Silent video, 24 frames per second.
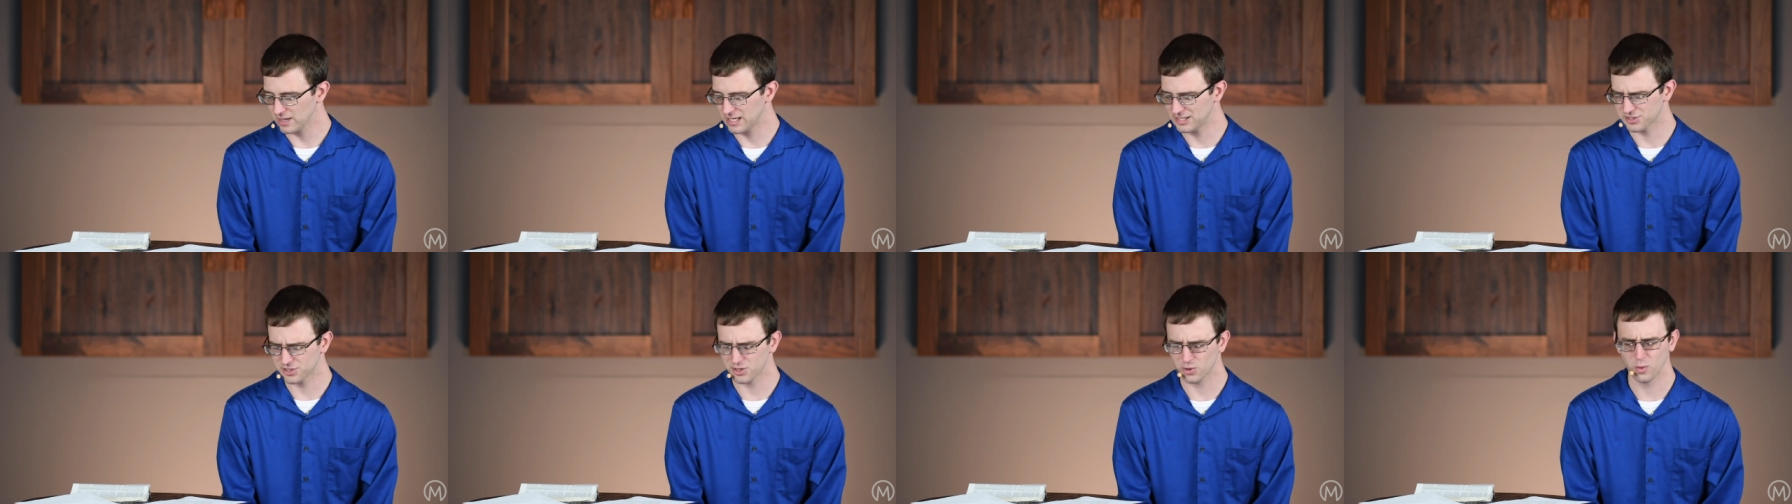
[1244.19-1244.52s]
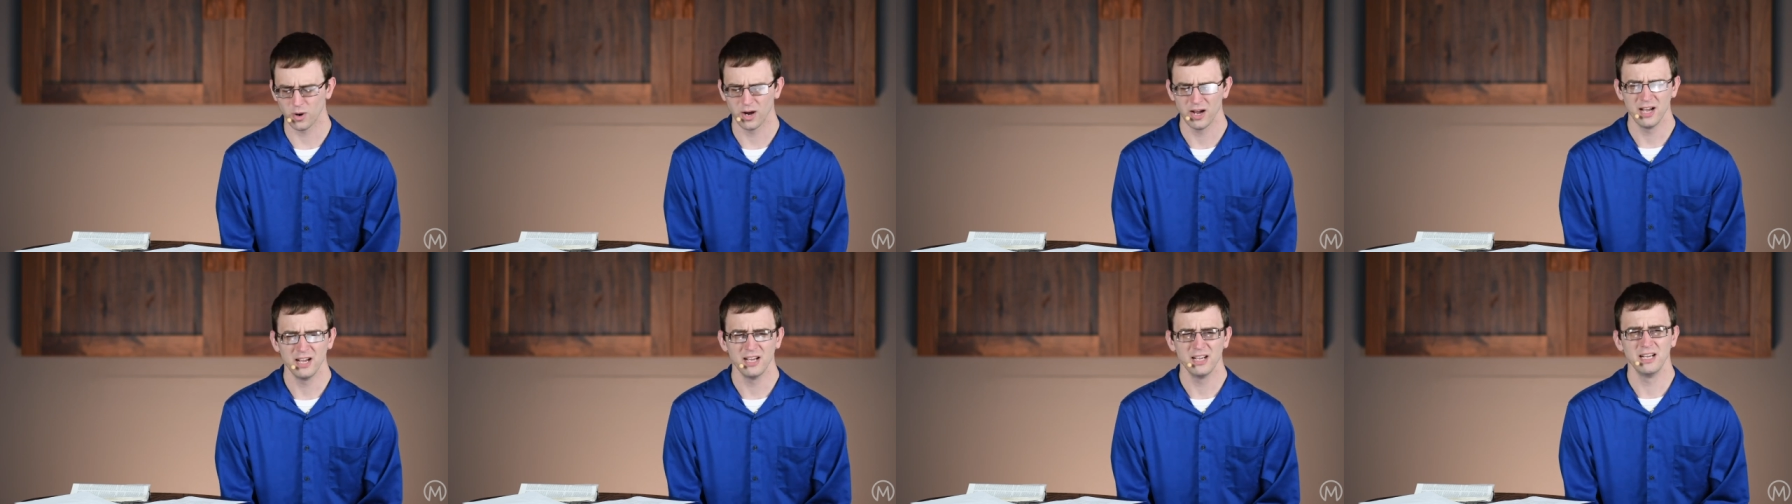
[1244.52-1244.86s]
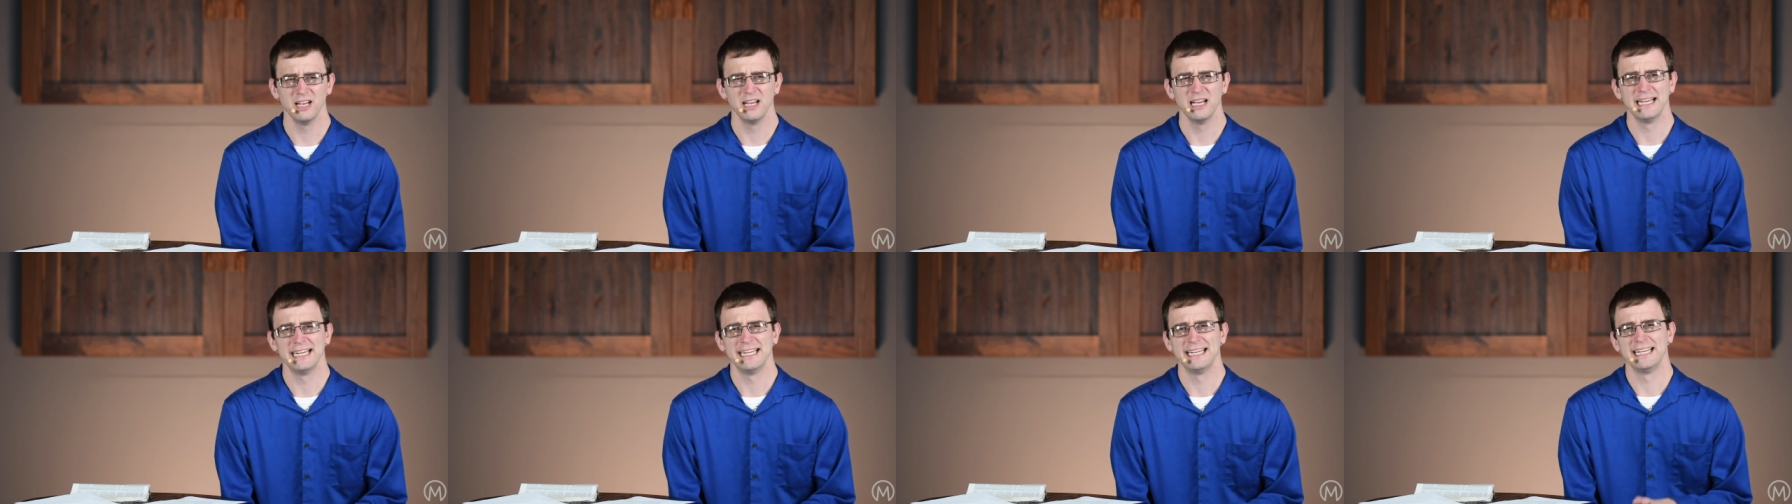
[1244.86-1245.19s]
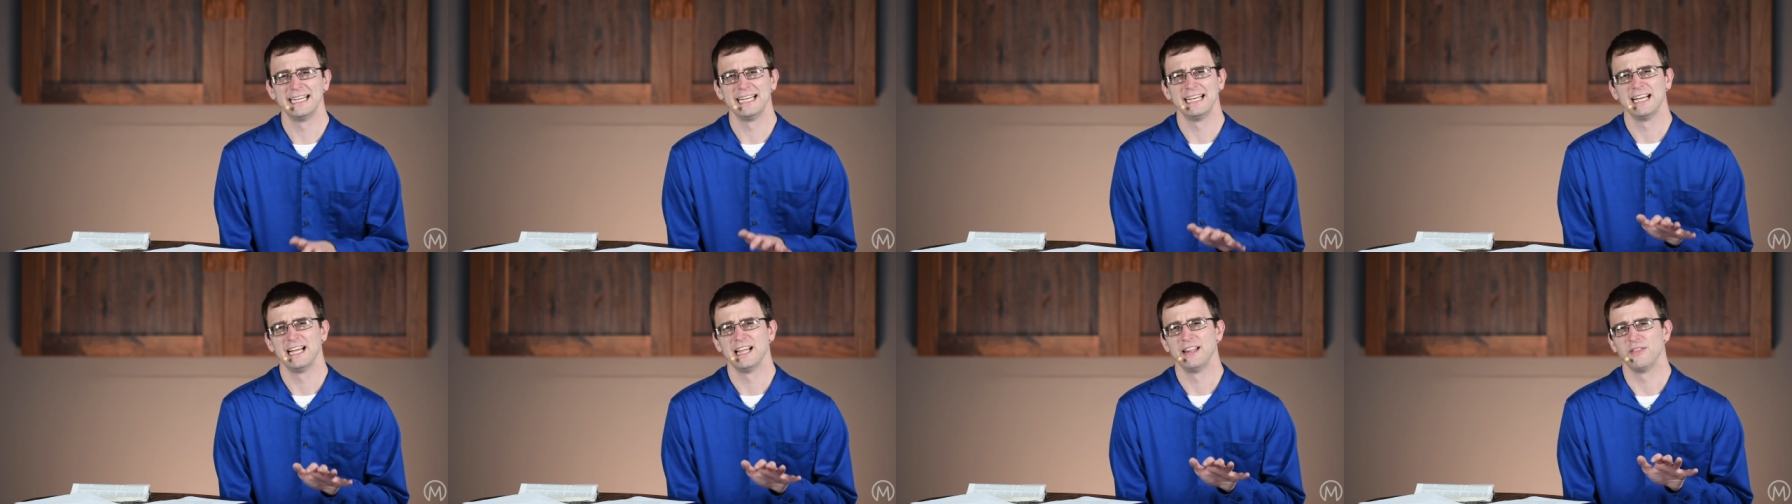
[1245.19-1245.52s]
And so
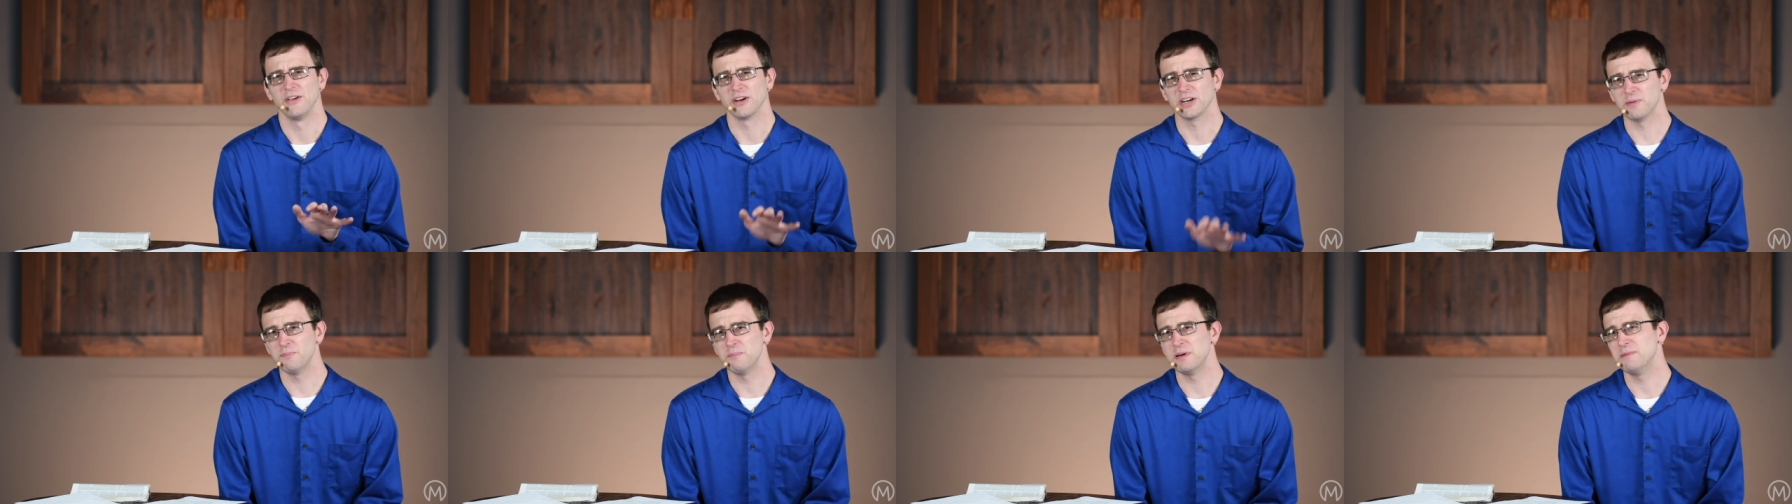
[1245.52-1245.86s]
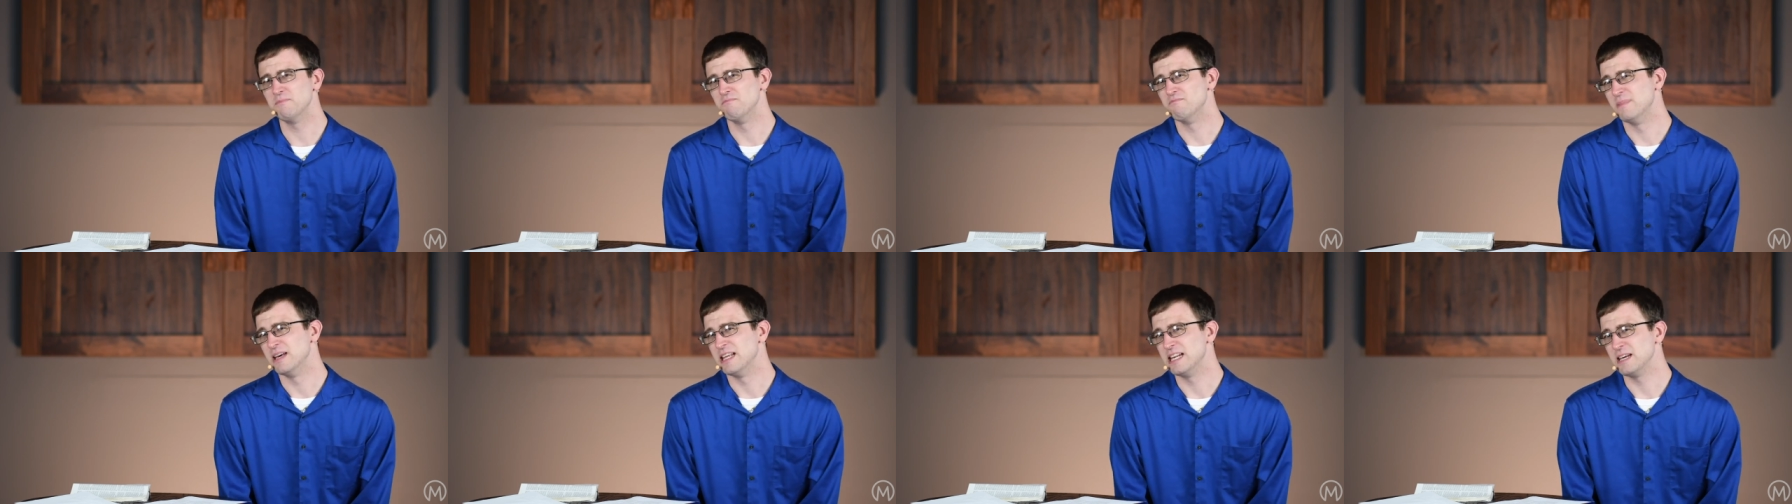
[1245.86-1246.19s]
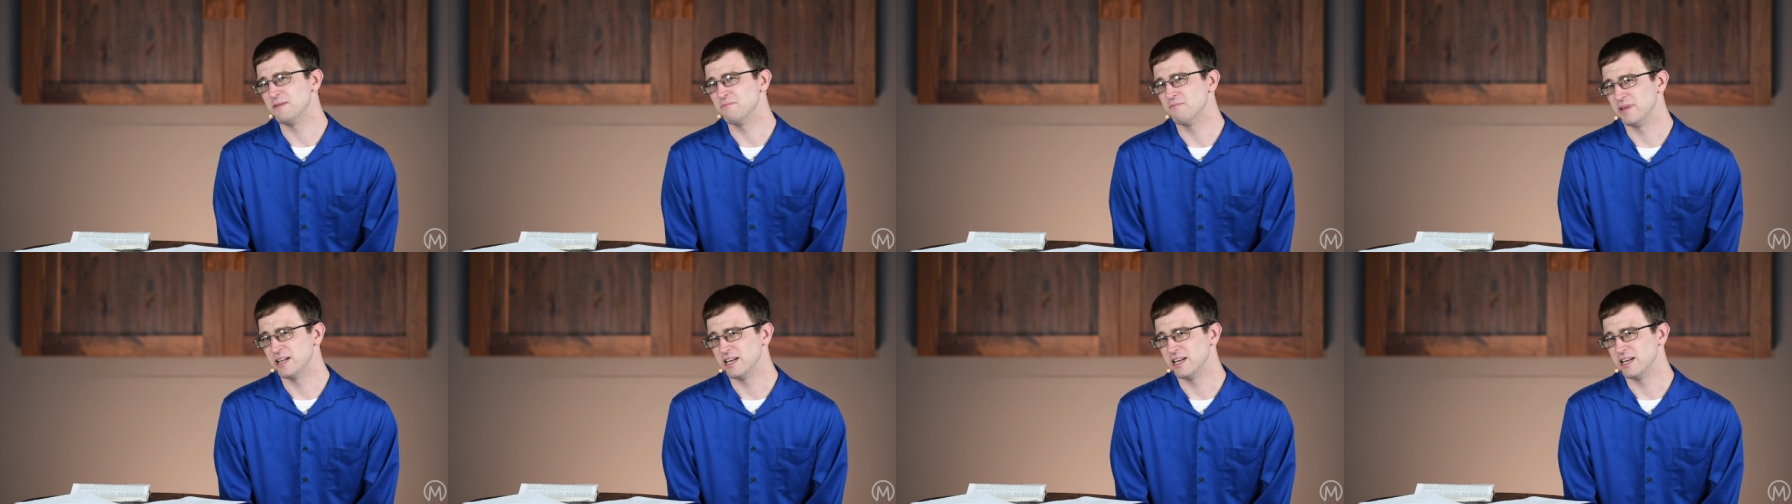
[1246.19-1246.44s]
there can be many,